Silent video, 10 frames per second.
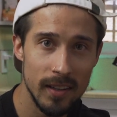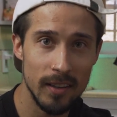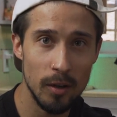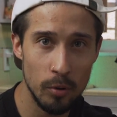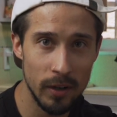
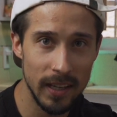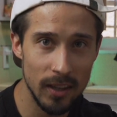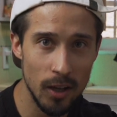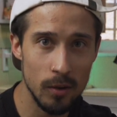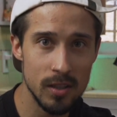that they're putting
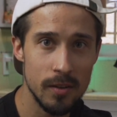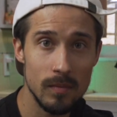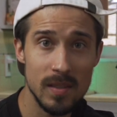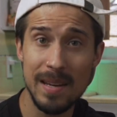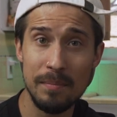in those.
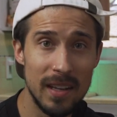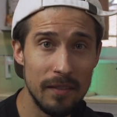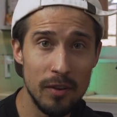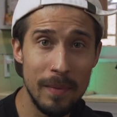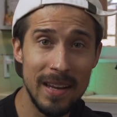Same thing
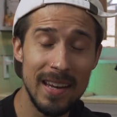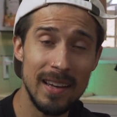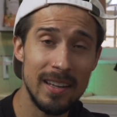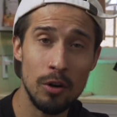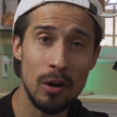if you're making,
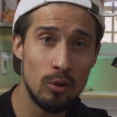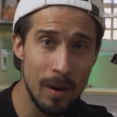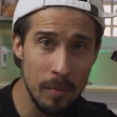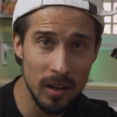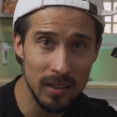you know, a
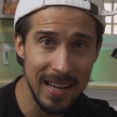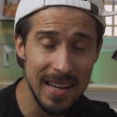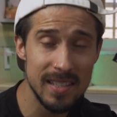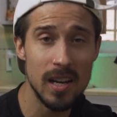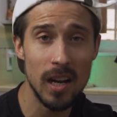creme
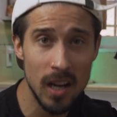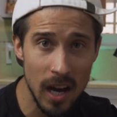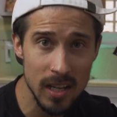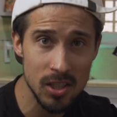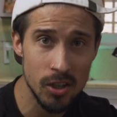anglaise, a
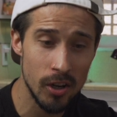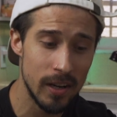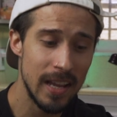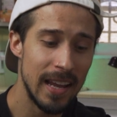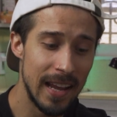
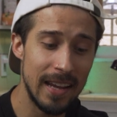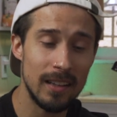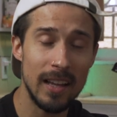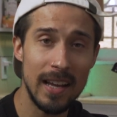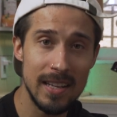custard,
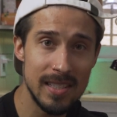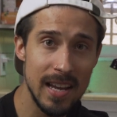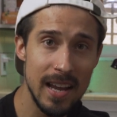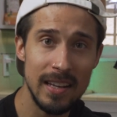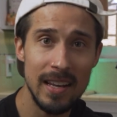and like I
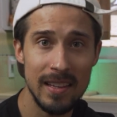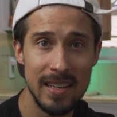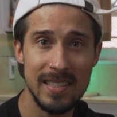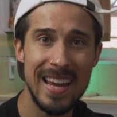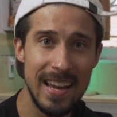said,
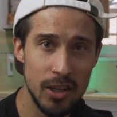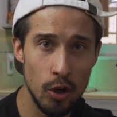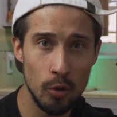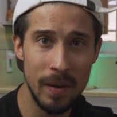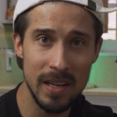these egg
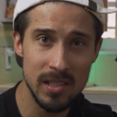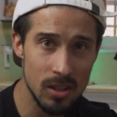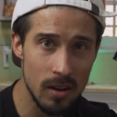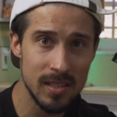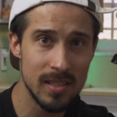yolk based
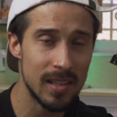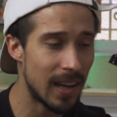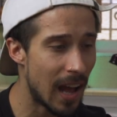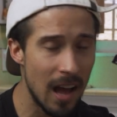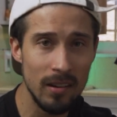sauces like
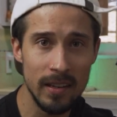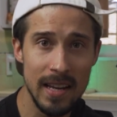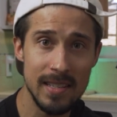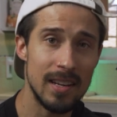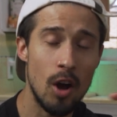a
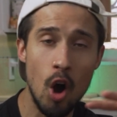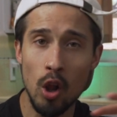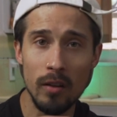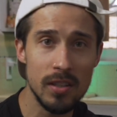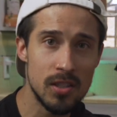hollandaise and
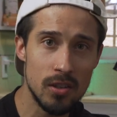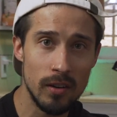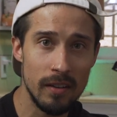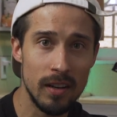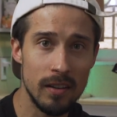all of its
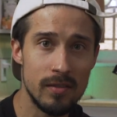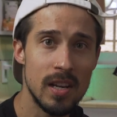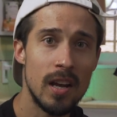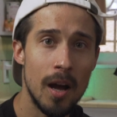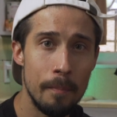derivatives,
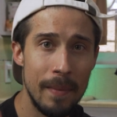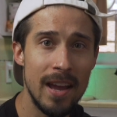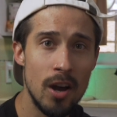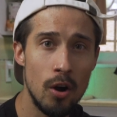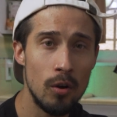a
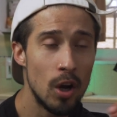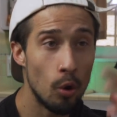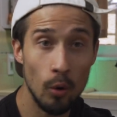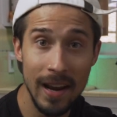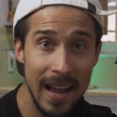mayo
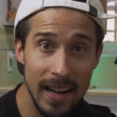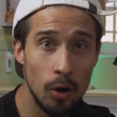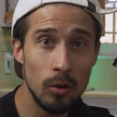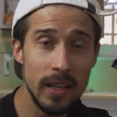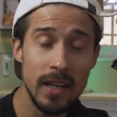or an
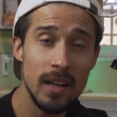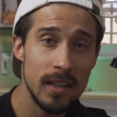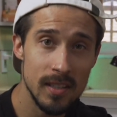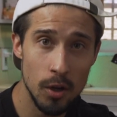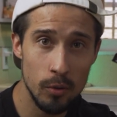aioli
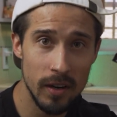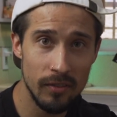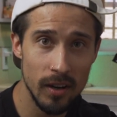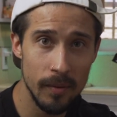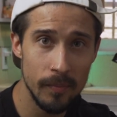is no
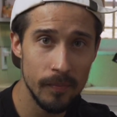different.